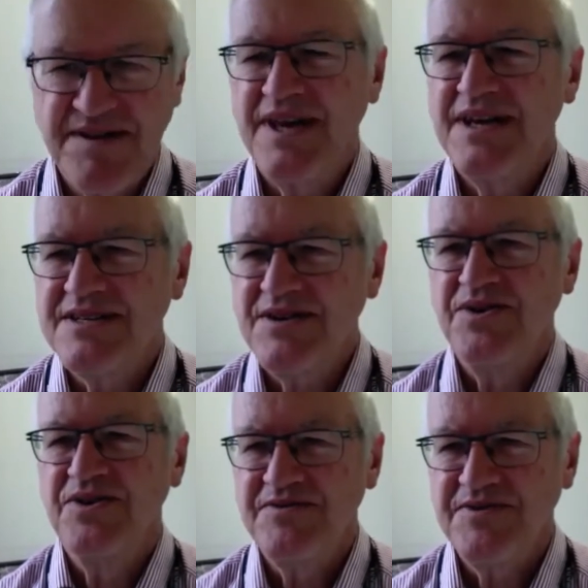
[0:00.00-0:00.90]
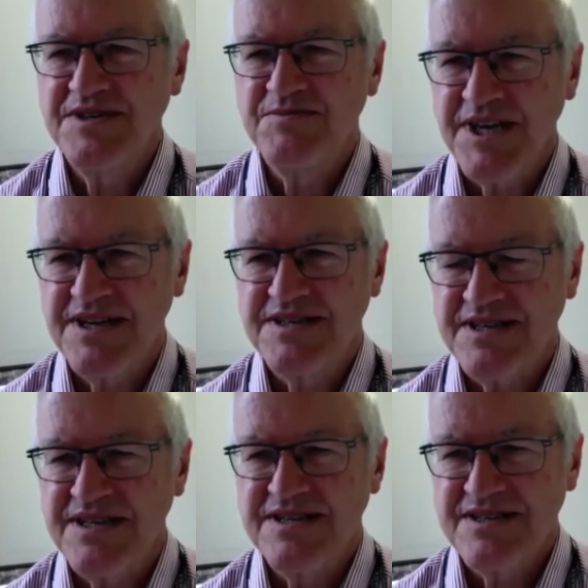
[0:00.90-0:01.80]
that all of these big
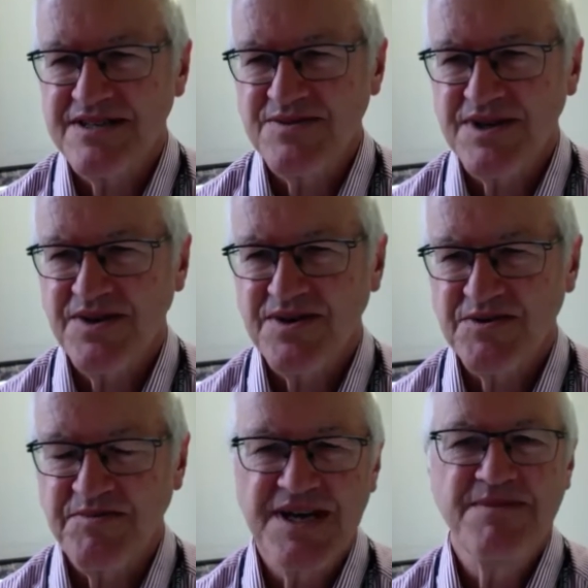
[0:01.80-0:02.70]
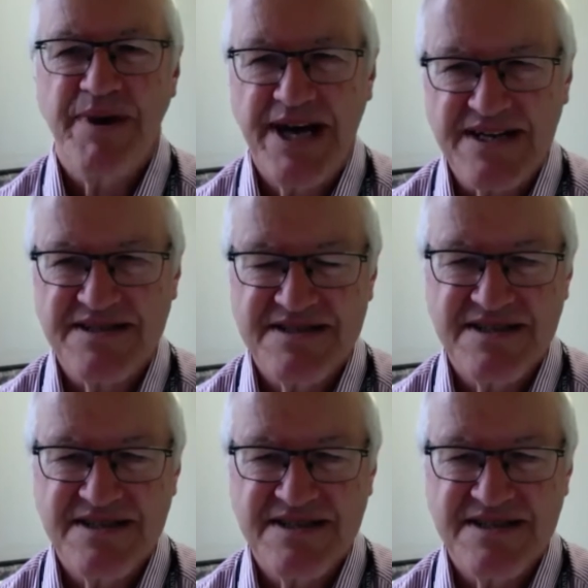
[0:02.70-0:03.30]
extinctions were caused by impacts.